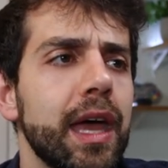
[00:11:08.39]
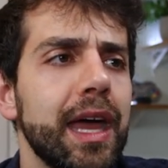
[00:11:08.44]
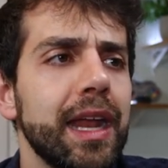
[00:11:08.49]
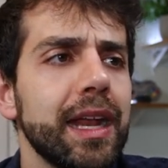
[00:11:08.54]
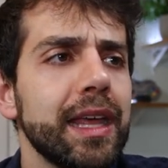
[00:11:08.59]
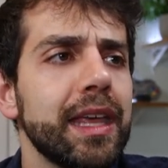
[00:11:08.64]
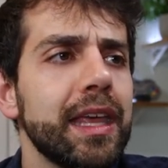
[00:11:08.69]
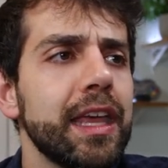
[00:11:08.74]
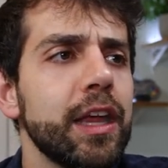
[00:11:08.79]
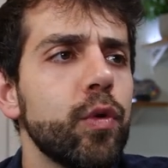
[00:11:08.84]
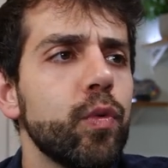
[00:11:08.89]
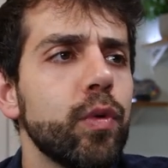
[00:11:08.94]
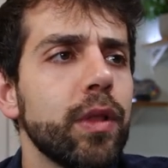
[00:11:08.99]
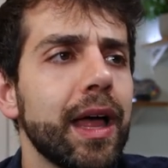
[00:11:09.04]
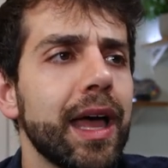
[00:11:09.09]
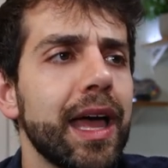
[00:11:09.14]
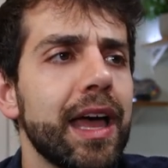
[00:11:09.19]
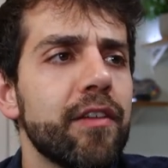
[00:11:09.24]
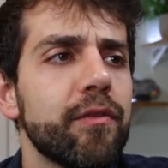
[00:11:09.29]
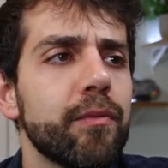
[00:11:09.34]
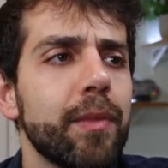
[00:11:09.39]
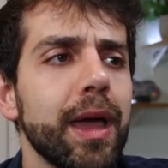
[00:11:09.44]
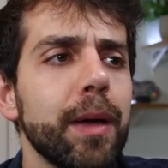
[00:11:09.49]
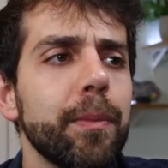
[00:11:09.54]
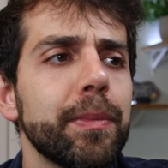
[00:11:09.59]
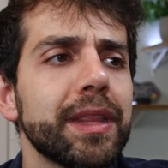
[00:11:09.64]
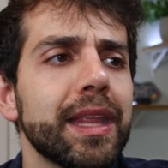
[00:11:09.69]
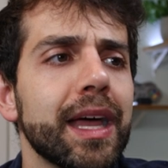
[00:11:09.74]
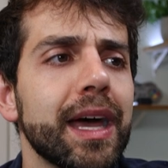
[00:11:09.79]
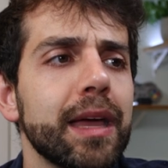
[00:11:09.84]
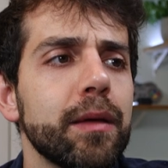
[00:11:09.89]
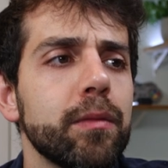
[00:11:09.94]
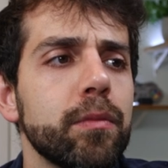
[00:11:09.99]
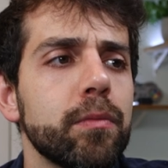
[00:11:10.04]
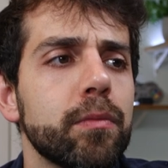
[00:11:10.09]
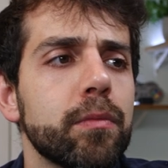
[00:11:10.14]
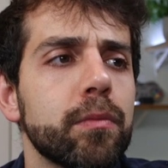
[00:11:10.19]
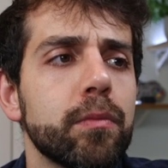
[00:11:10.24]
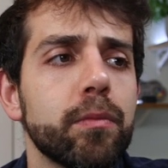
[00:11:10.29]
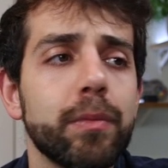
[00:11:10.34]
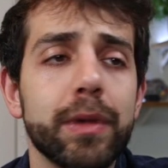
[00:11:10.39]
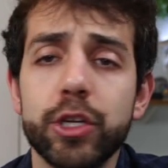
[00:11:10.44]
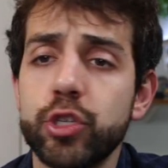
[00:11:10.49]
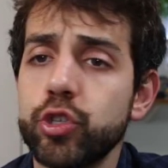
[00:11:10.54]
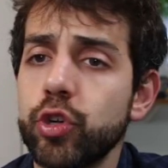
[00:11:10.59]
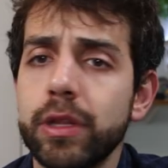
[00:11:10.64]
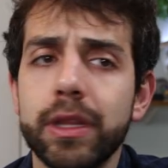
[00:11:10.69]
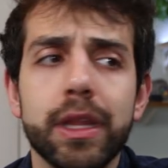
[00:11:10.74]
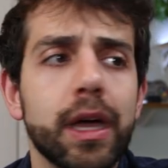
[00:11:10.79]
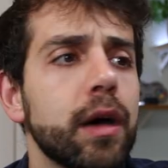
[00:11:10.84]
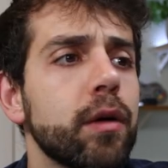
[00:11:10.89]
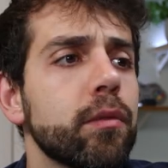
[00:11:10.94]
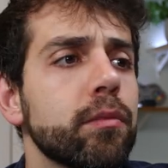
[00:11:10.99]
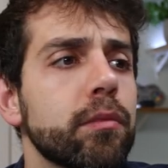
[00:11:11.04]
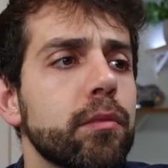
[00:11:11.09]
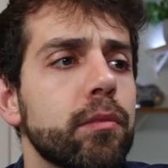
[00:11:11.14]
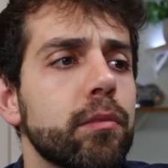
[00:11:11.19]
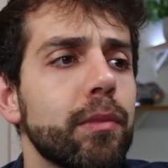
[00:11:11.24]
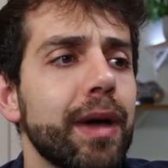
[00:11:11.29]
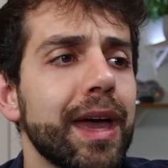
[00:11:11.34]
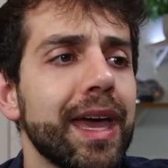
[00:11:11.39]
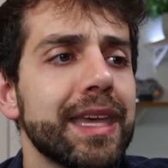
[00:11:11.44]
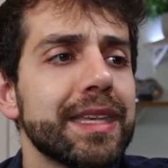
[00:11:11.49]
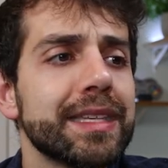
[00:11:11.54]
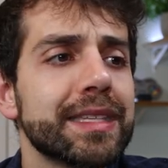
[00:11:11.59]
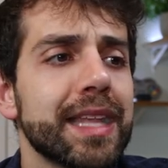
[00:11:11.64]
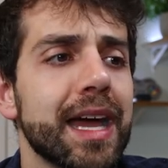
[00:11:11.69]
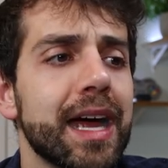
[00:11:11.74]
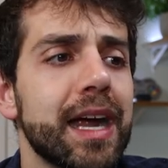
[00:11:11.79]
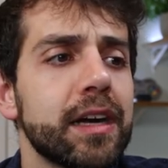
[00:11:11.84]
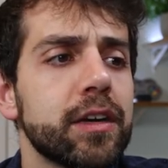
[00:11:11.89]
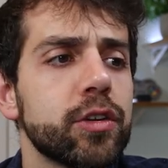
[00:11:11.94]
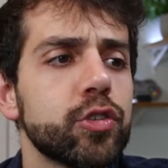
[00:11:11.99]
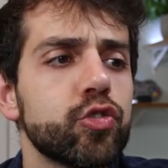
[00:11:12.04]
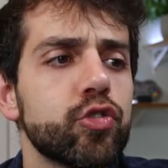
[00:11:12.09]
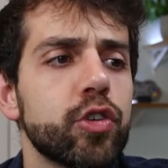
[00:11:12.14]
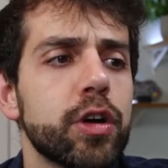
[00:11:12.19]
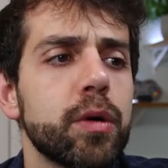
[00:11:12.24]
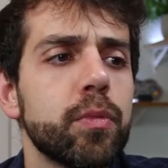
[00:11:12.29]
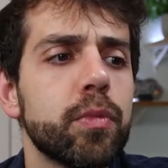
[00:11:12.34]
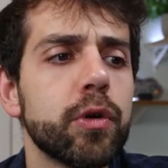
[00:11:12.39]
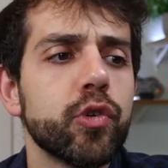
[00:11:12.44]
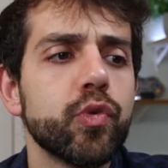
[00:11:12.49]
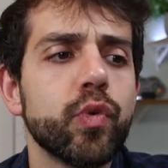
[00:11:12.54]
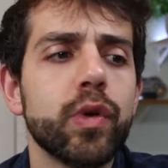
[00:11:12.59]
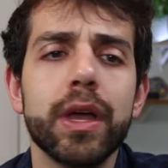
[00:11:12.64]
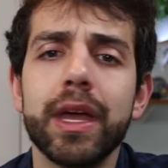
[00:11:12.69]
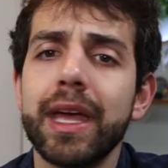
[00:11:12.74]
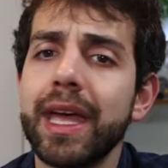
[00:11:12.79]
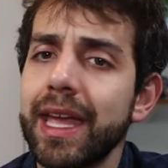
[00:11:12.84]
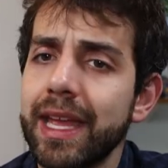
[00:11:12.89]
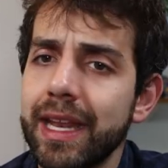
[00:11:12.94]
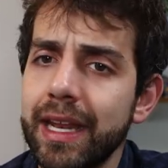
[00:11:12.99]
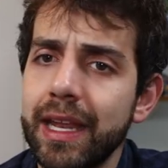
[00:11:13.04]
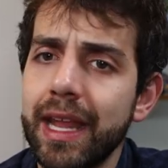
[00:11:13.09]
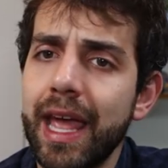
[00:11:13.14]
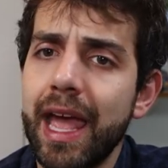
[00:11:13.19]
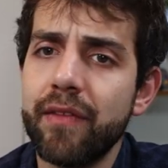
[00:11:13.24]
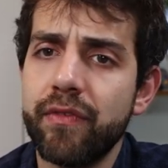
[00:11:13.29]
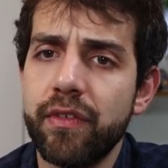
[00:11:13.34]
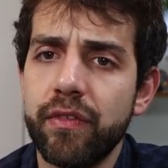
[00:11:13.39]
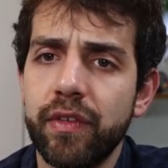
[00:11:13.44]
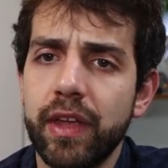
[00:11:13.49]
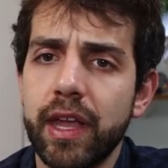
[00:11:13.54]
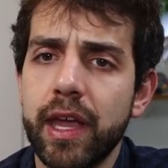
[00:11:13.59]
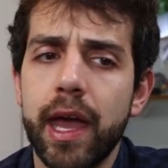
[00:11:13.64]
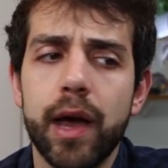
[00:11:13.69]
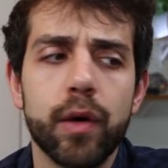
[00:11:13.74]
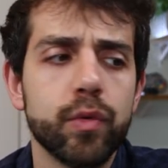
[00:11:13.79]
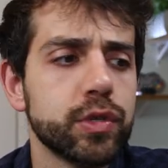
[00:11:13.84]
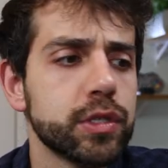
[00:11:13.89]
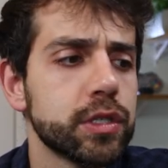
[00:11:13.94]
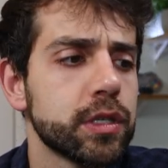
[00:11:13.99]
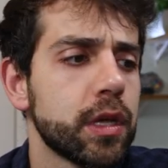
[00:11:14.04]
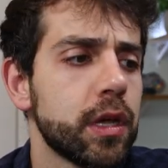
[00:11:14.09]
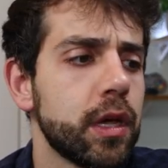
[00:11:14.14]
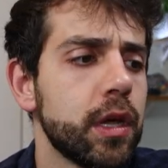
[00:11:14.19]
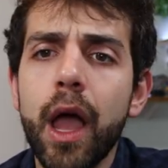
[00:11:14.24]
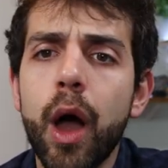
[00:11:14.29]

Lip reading: And here we'll have my uptime, my shutdown, my restart, trouble, and everything else.